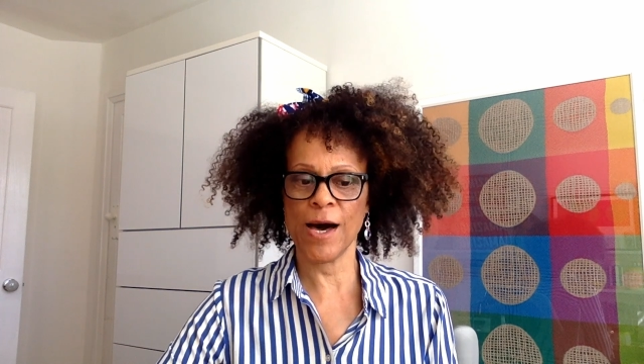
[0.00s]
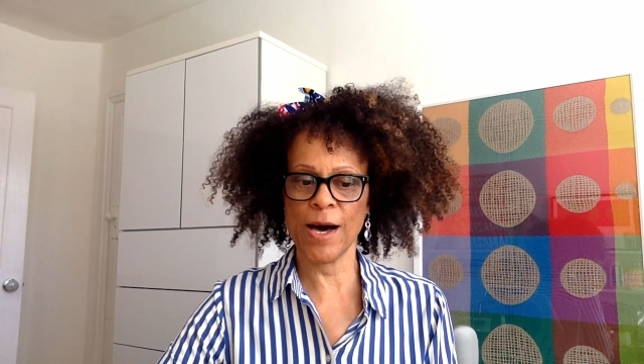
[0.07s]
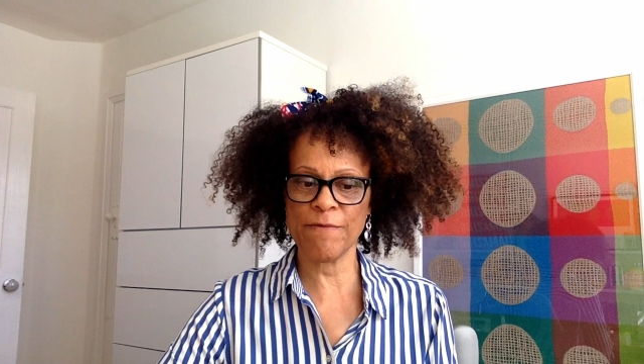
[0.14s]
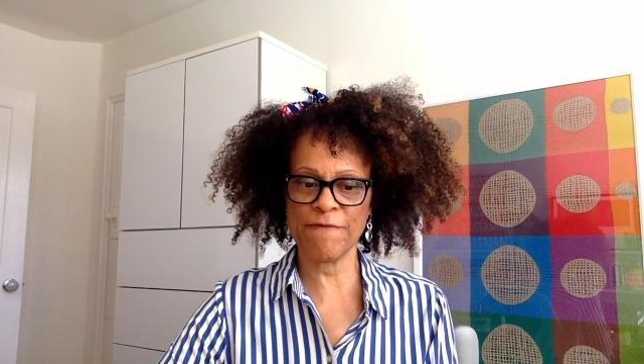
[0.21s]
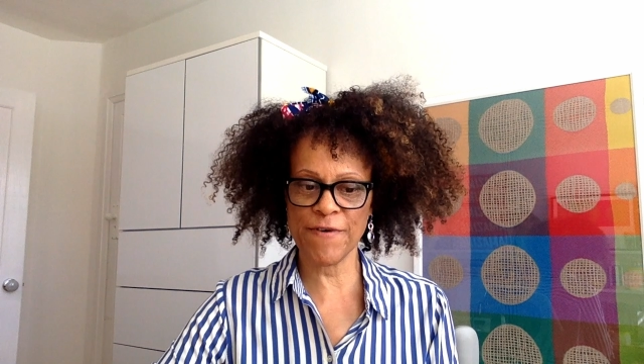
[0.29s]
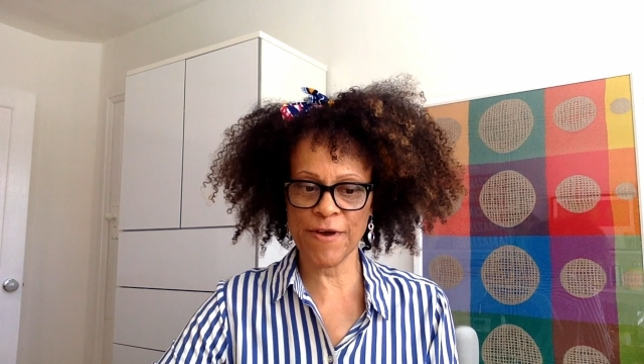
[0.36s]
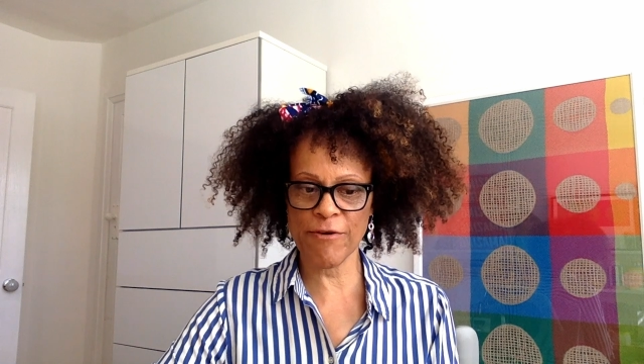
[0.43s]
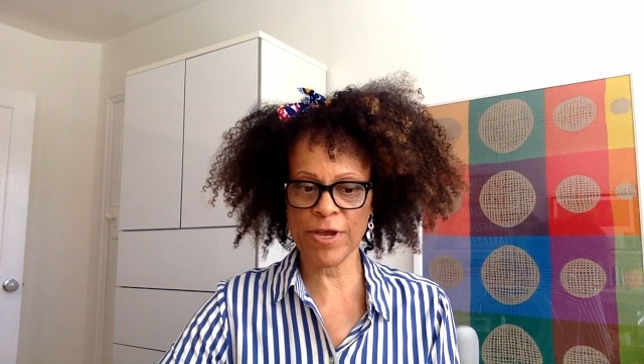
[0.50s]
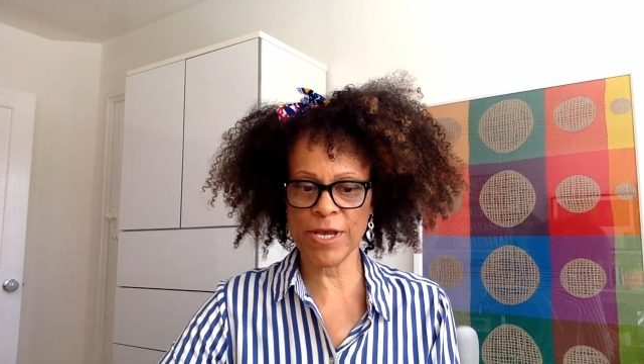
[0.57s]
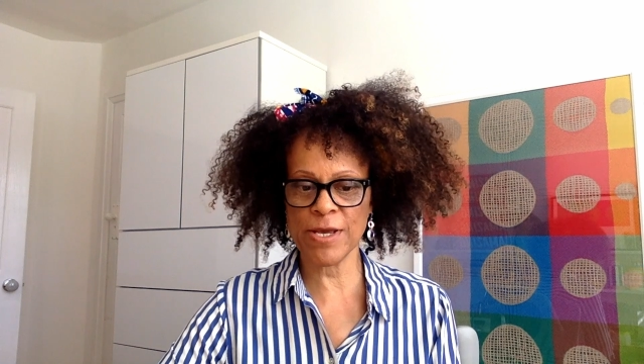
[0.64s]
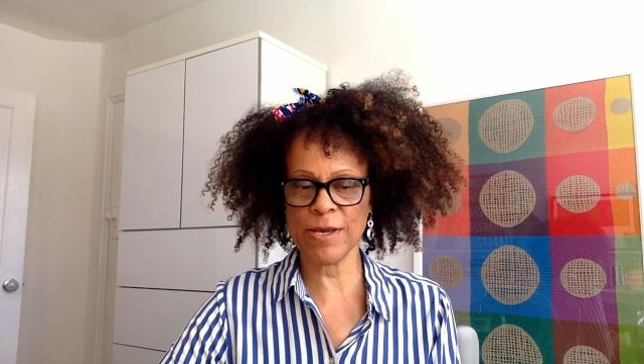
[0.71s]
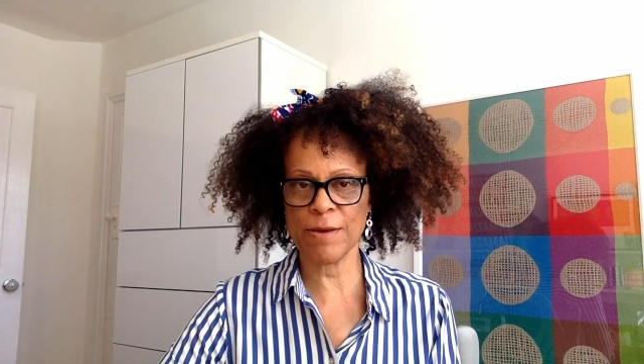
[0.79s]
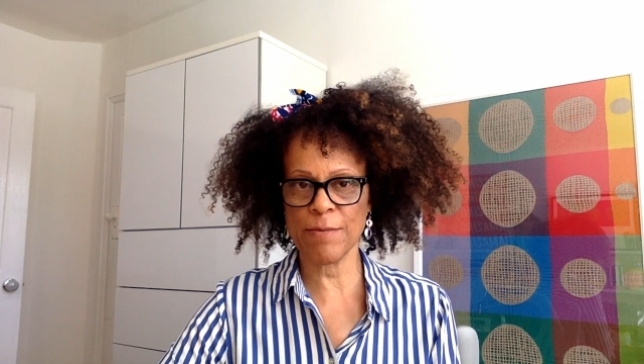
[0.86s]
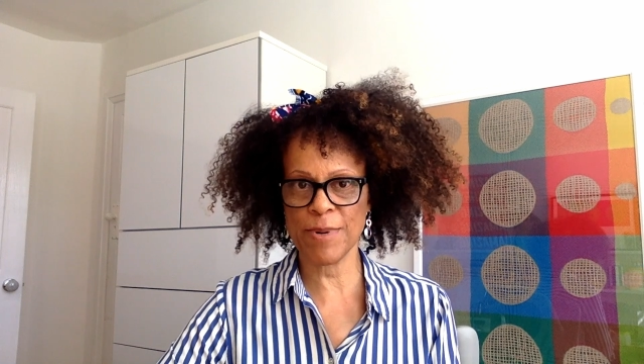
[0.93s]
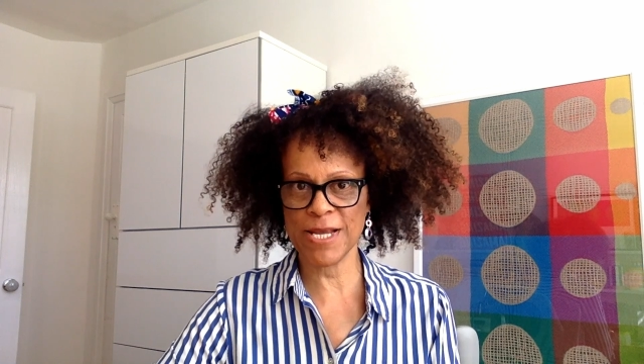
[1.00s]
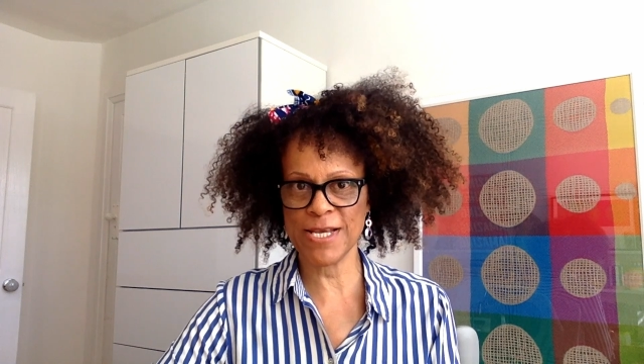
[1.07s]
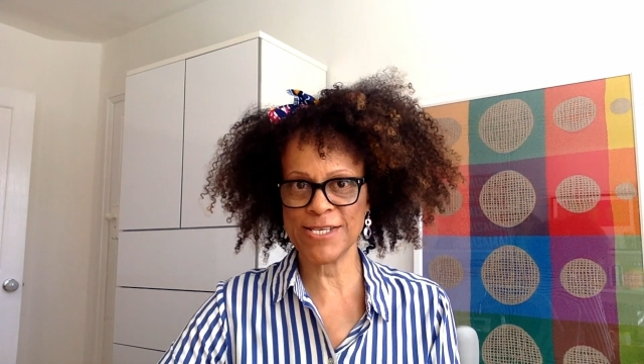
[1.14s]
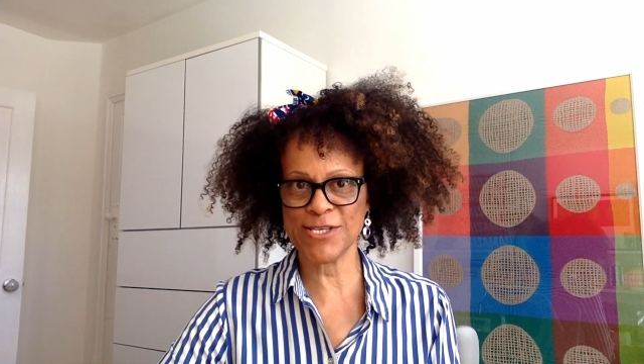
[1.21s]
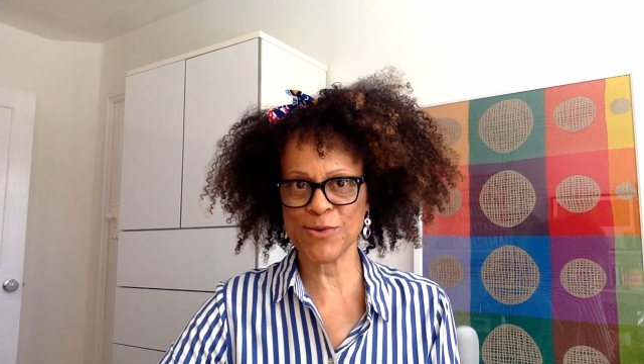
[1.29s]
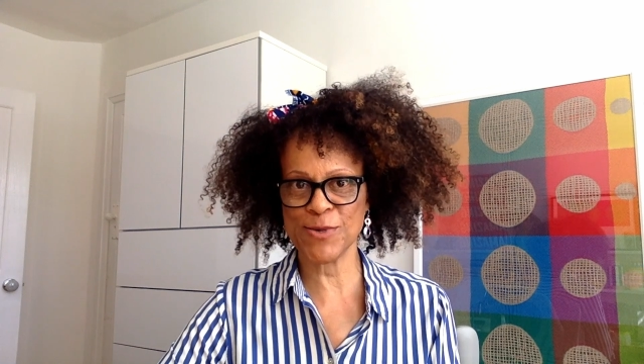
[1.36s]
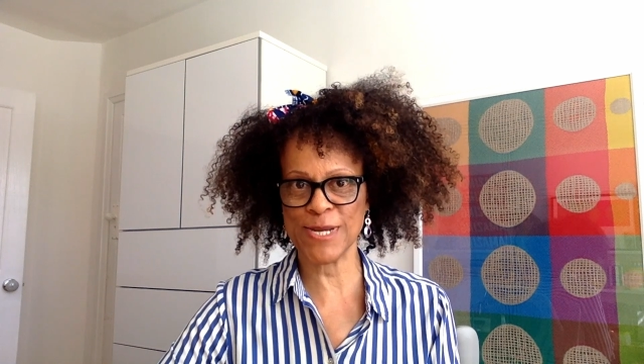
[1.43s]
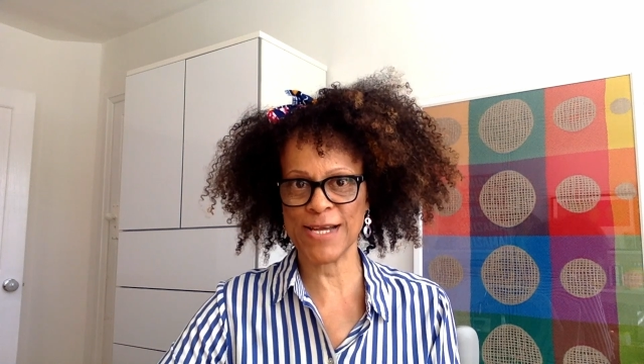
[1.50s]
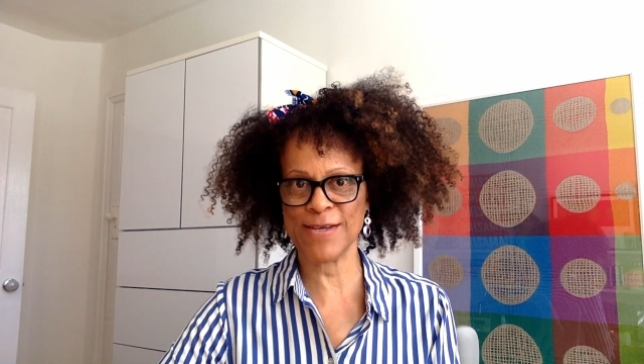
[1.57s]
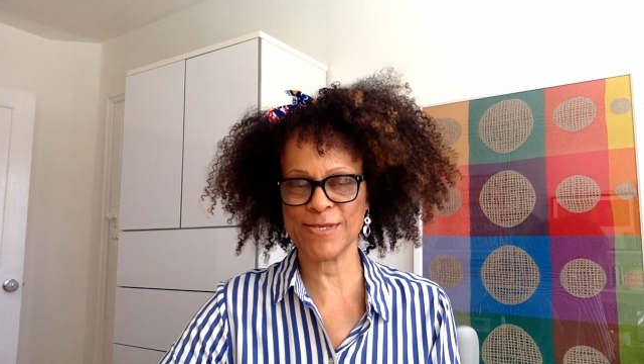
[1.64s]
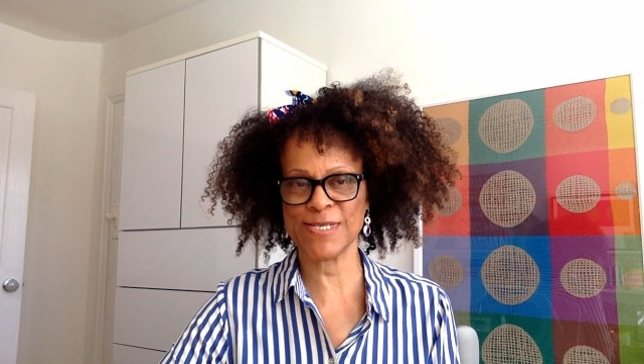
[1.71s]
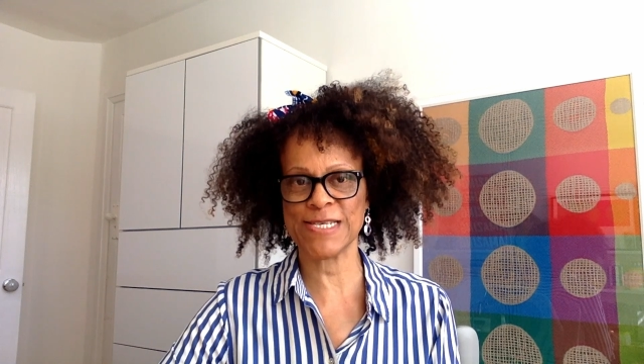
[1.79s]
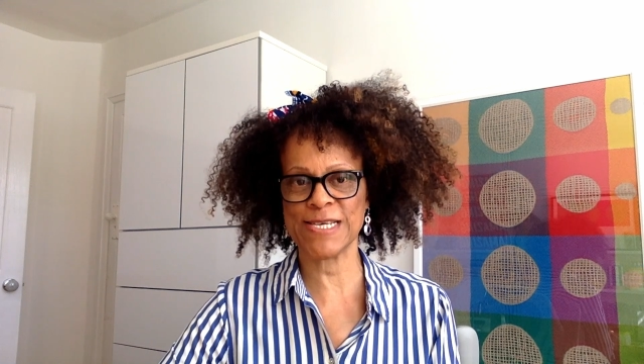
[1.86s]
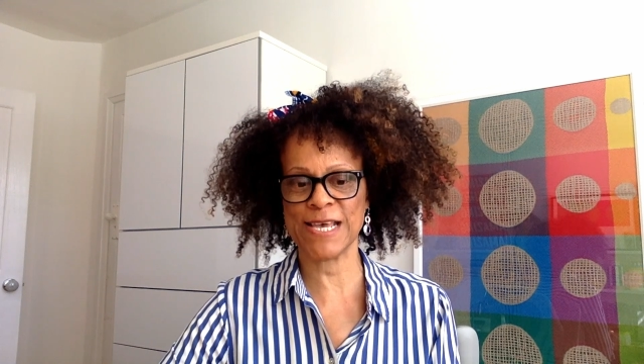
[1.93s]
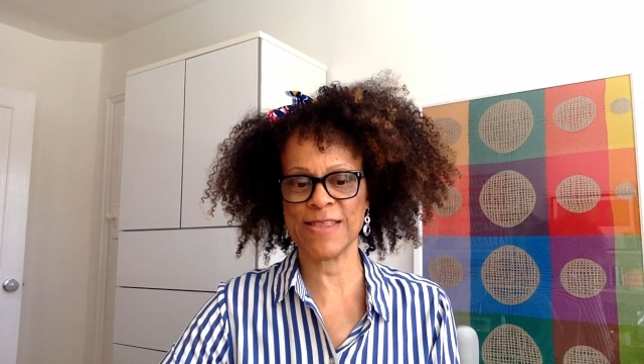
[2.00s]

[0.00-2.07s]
I'm very pleased to announce